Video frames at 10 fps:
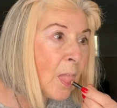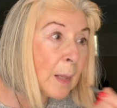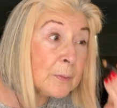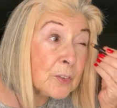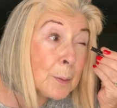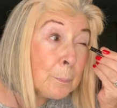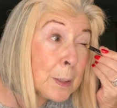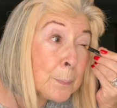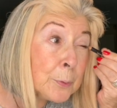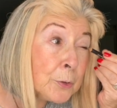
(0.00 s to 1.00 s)
And some
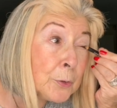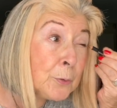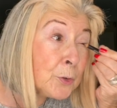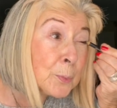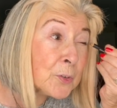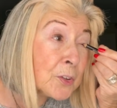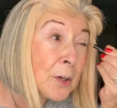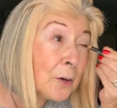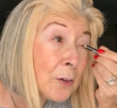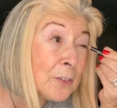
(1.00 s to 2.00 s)
people use
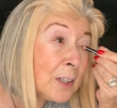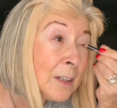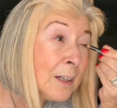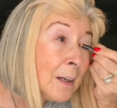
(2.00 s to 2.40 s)
mascara